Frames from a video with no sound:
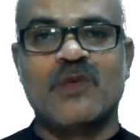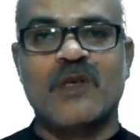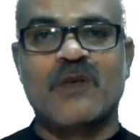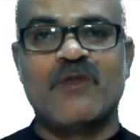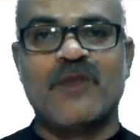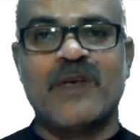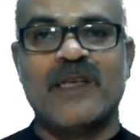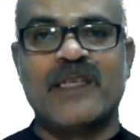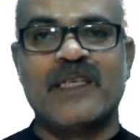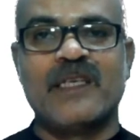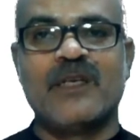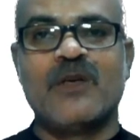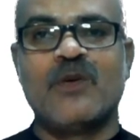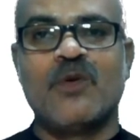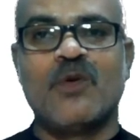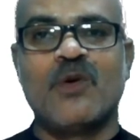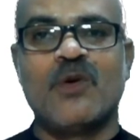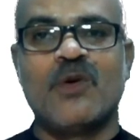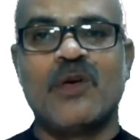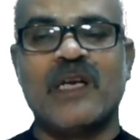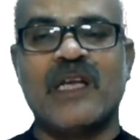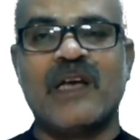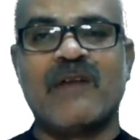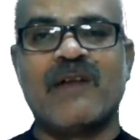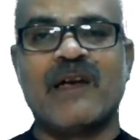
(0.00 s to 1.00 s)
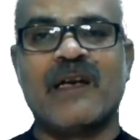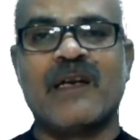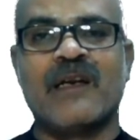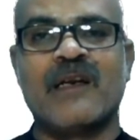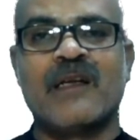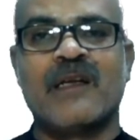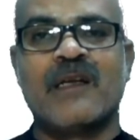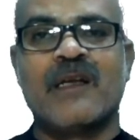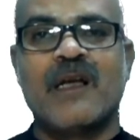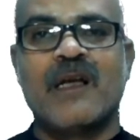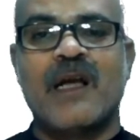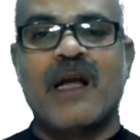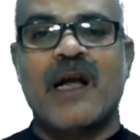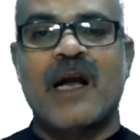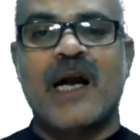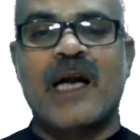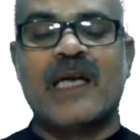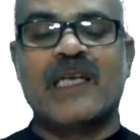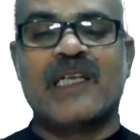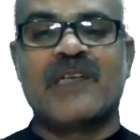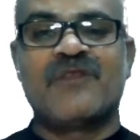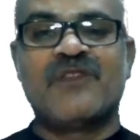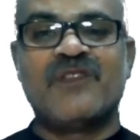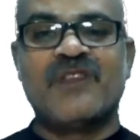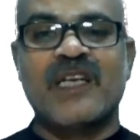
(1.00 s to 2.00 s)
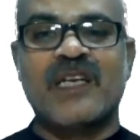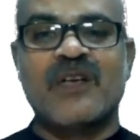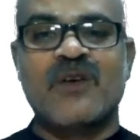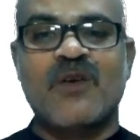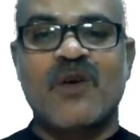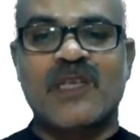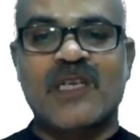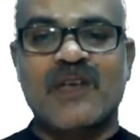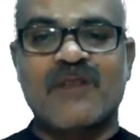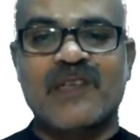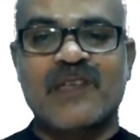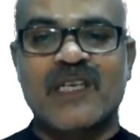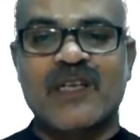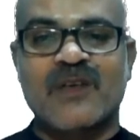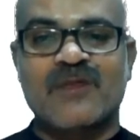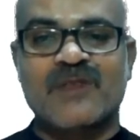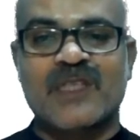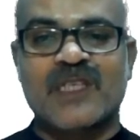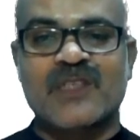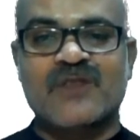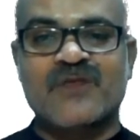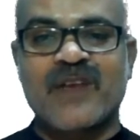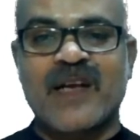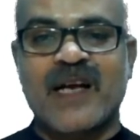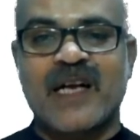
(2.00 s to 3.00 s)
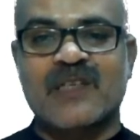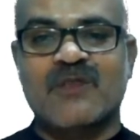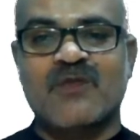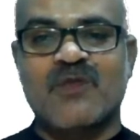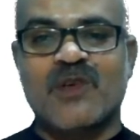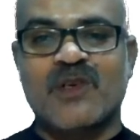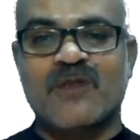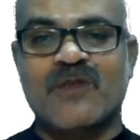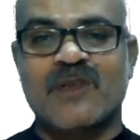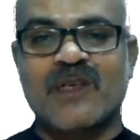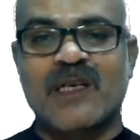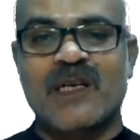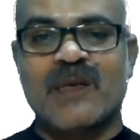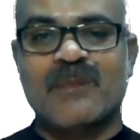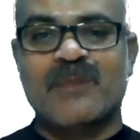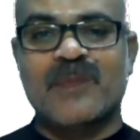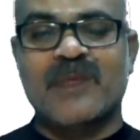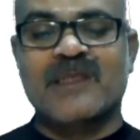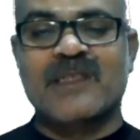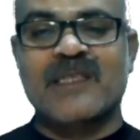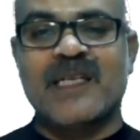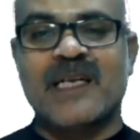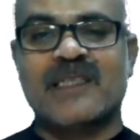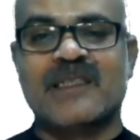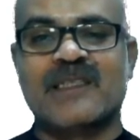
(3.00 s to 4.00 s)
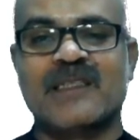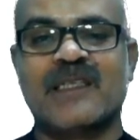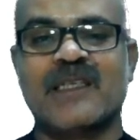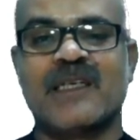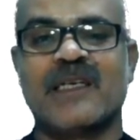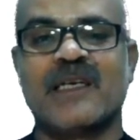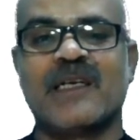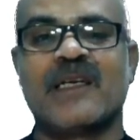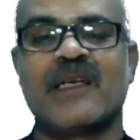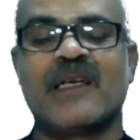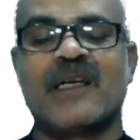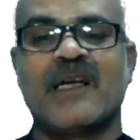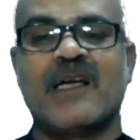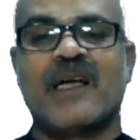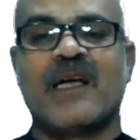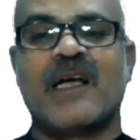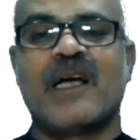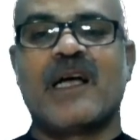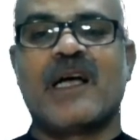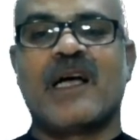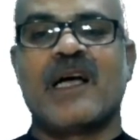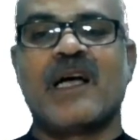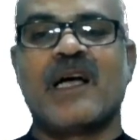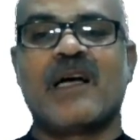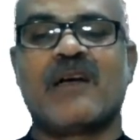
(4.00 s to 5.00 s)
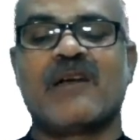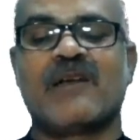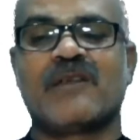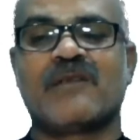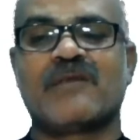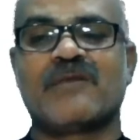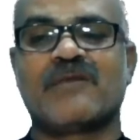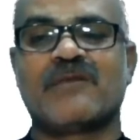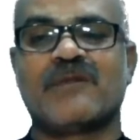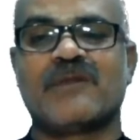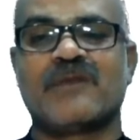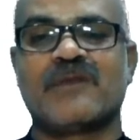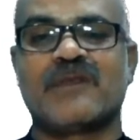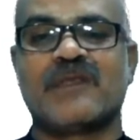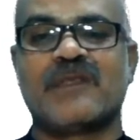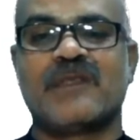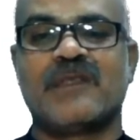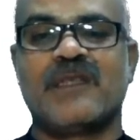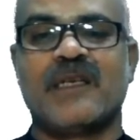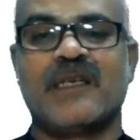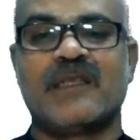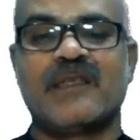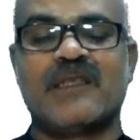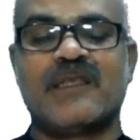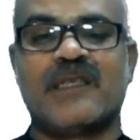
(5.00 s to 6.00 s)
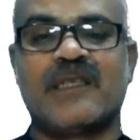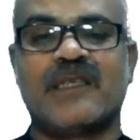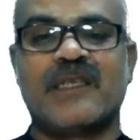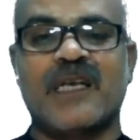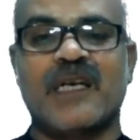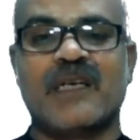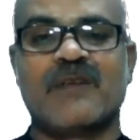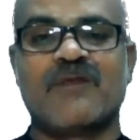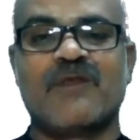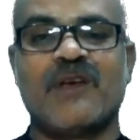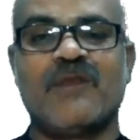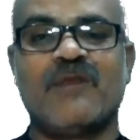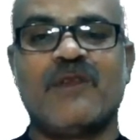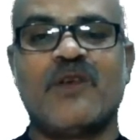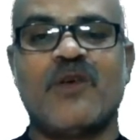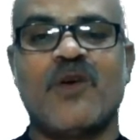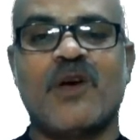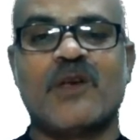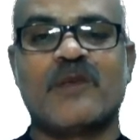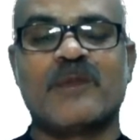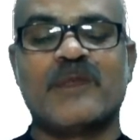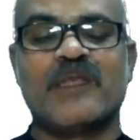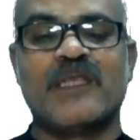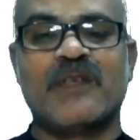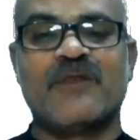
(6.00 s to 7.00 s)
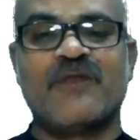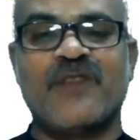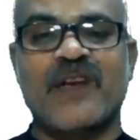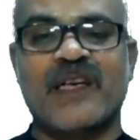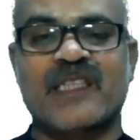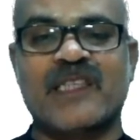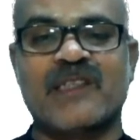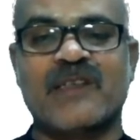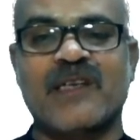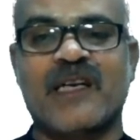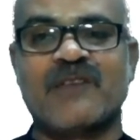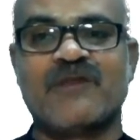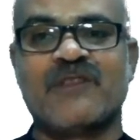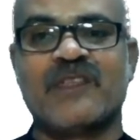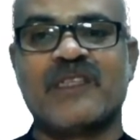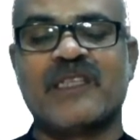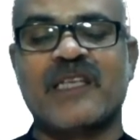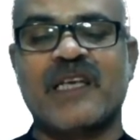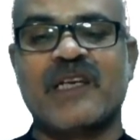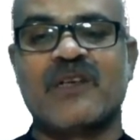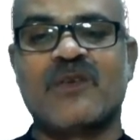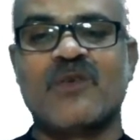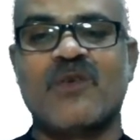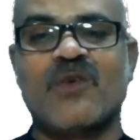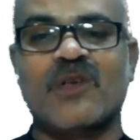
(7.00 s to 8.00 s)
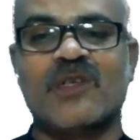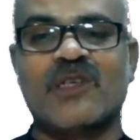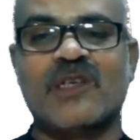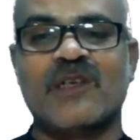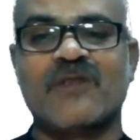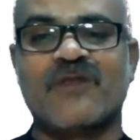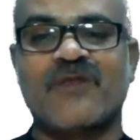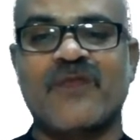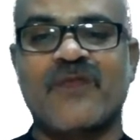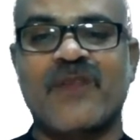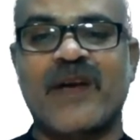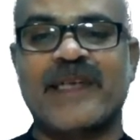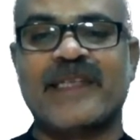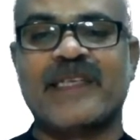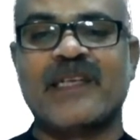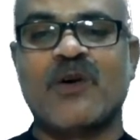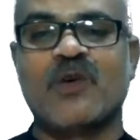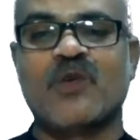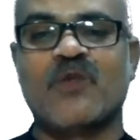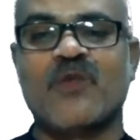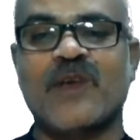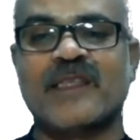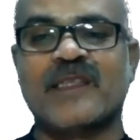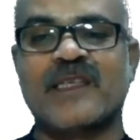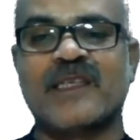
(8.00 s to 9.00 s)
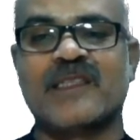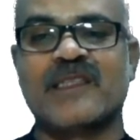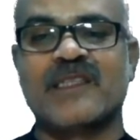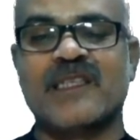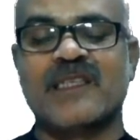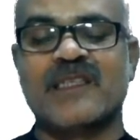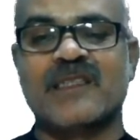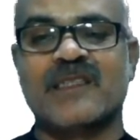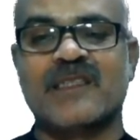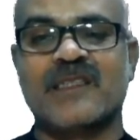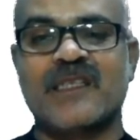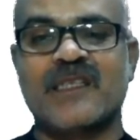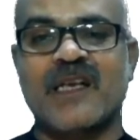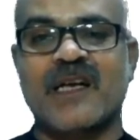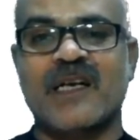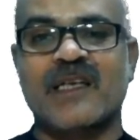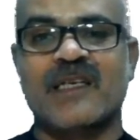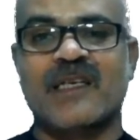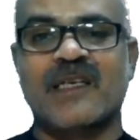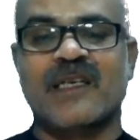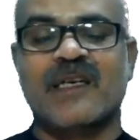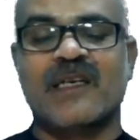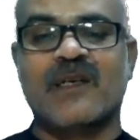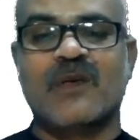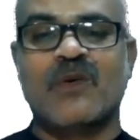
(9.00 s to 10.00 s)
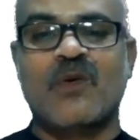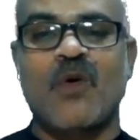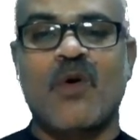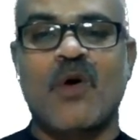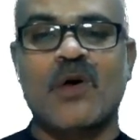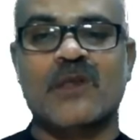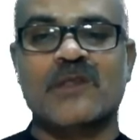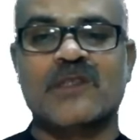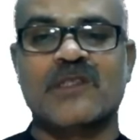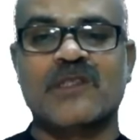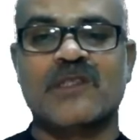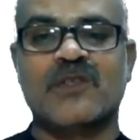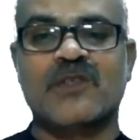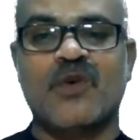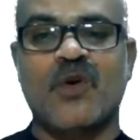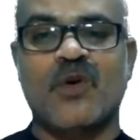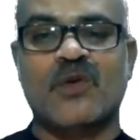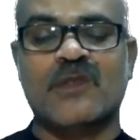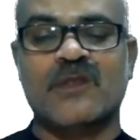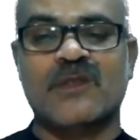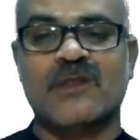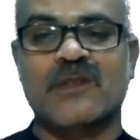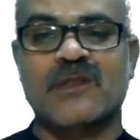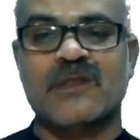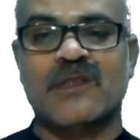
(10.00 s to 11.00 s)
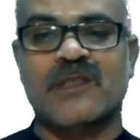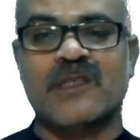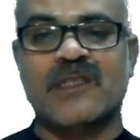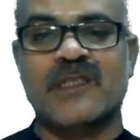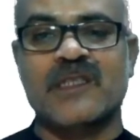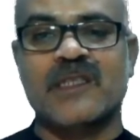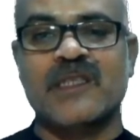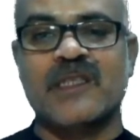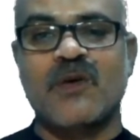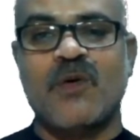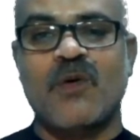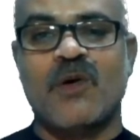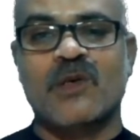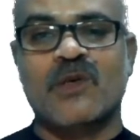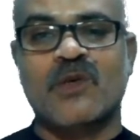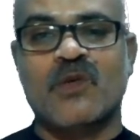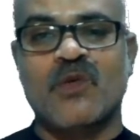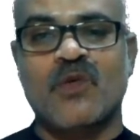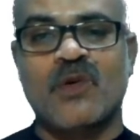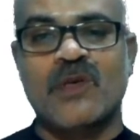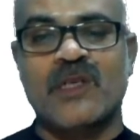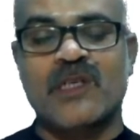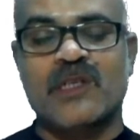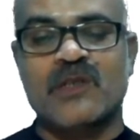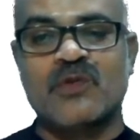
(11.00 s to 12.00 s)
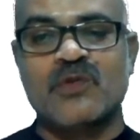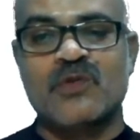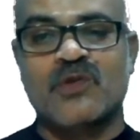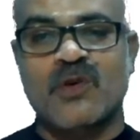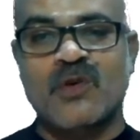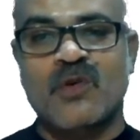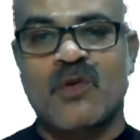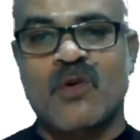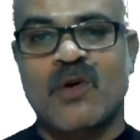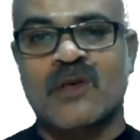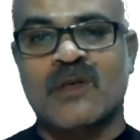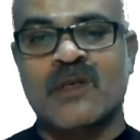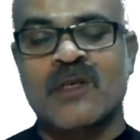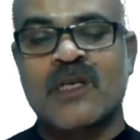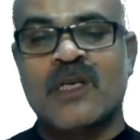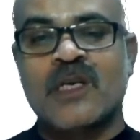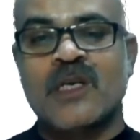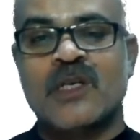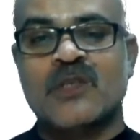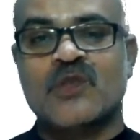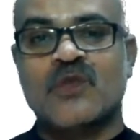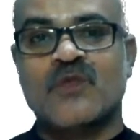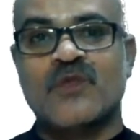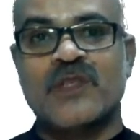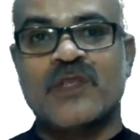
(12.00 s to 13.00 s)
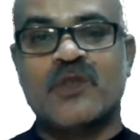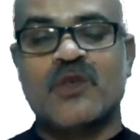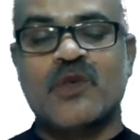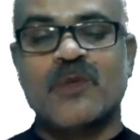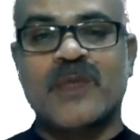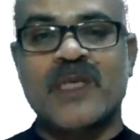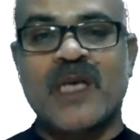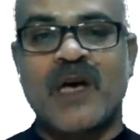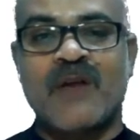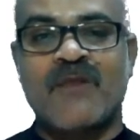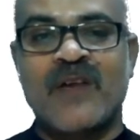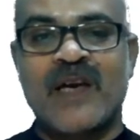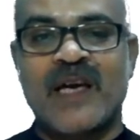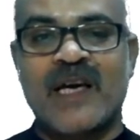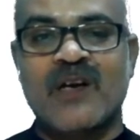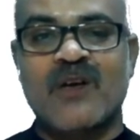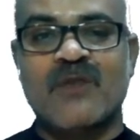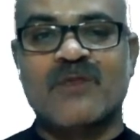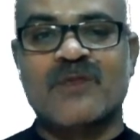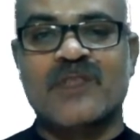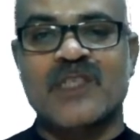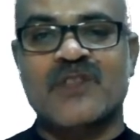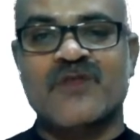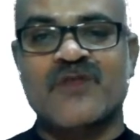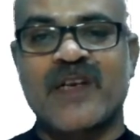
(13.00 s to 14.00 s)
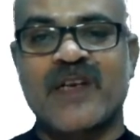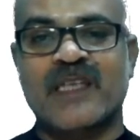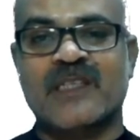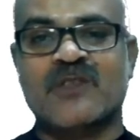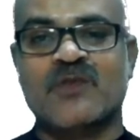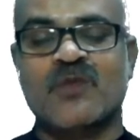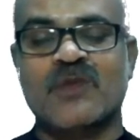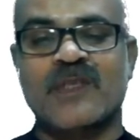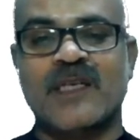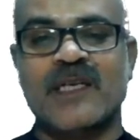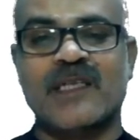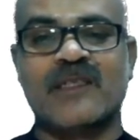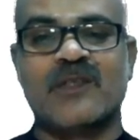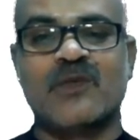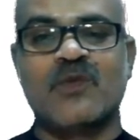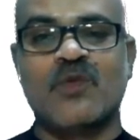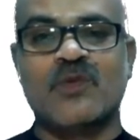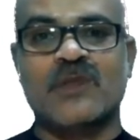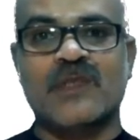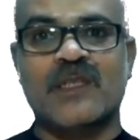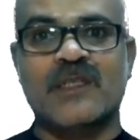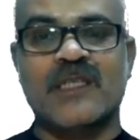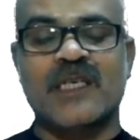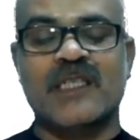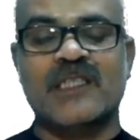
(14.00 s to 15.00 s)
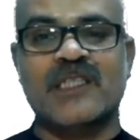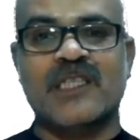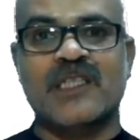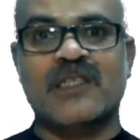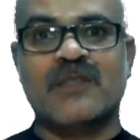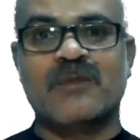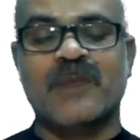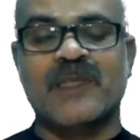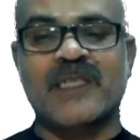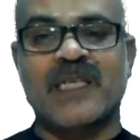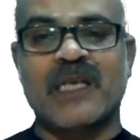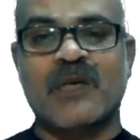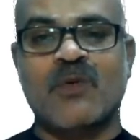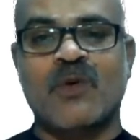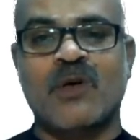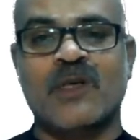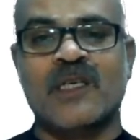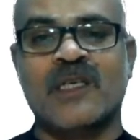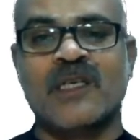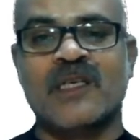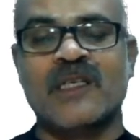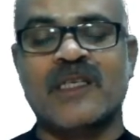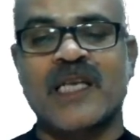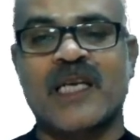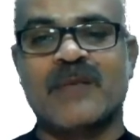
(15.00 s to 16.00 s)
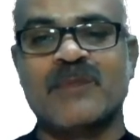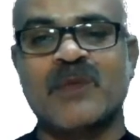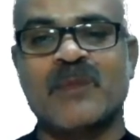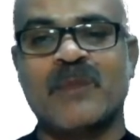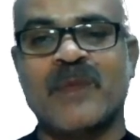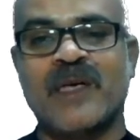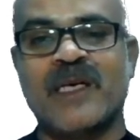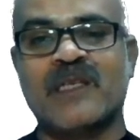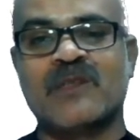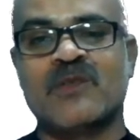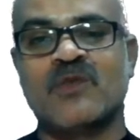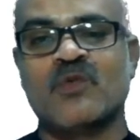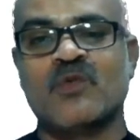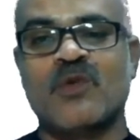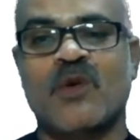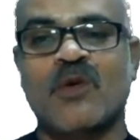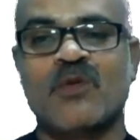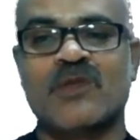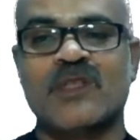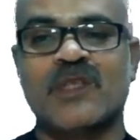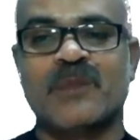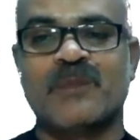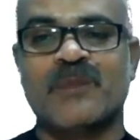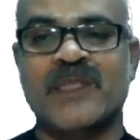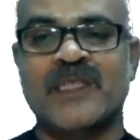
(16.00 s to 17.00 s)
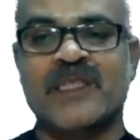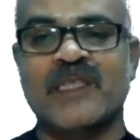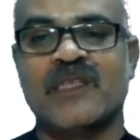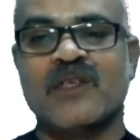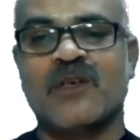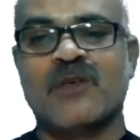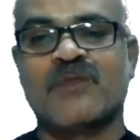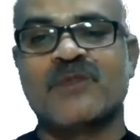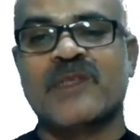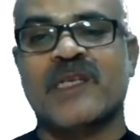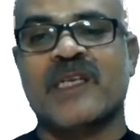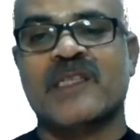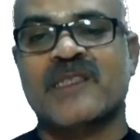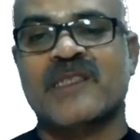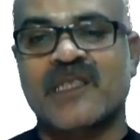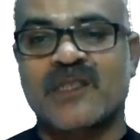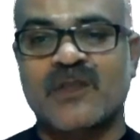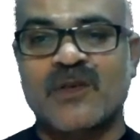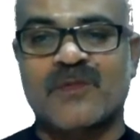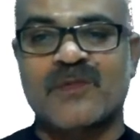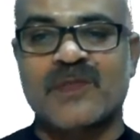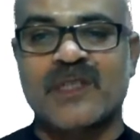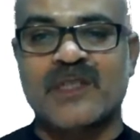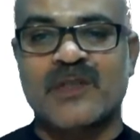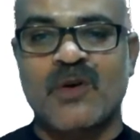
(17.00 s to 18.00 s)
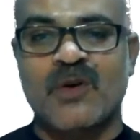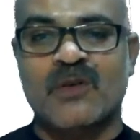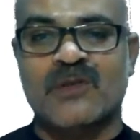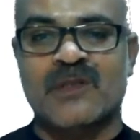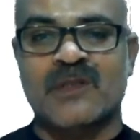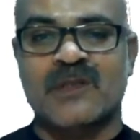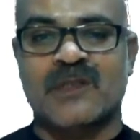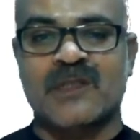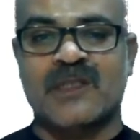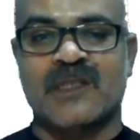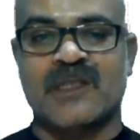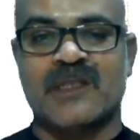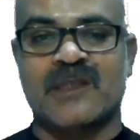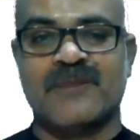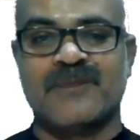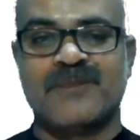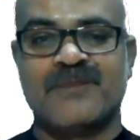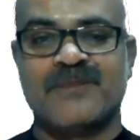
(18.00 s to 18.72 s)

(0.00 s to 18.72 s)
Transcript: very low level. And if we are not aware of this fact, what will happen? That the drug will not be effective, and we cannot find out whether this drug caused toxicity on chronic use or not. So we should be aware of this fact so that dosage adjustment accordingly can be made throughout the period of testing of the toxicity.